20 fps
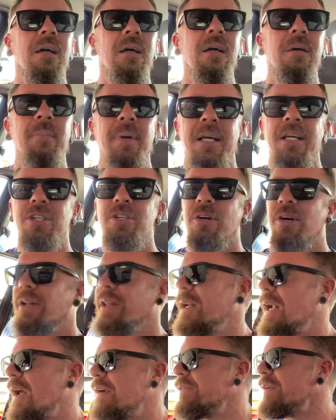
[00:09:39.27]
Make sure that
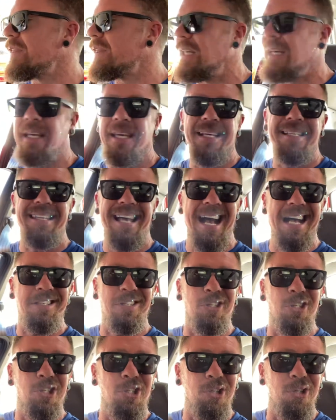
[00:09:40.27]
everything is as
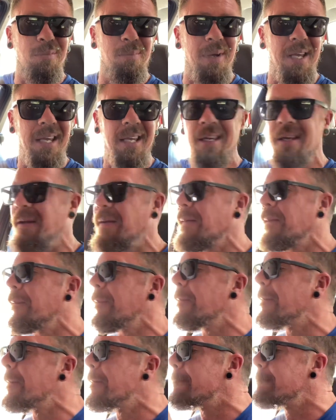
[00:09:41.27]
it should be.
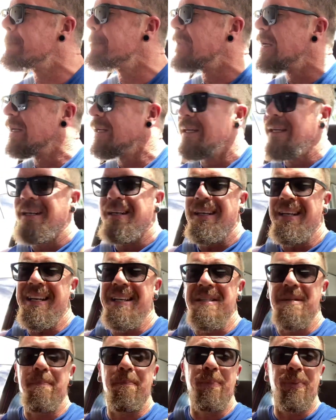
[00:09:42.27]
It
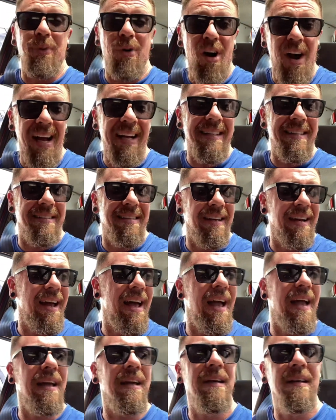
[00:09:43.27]
is bright
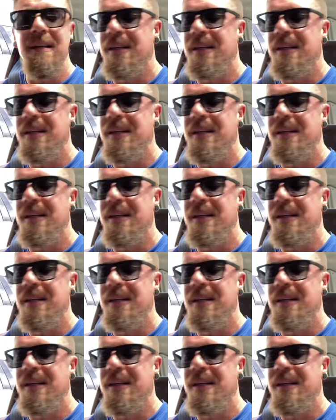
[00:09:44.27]
today.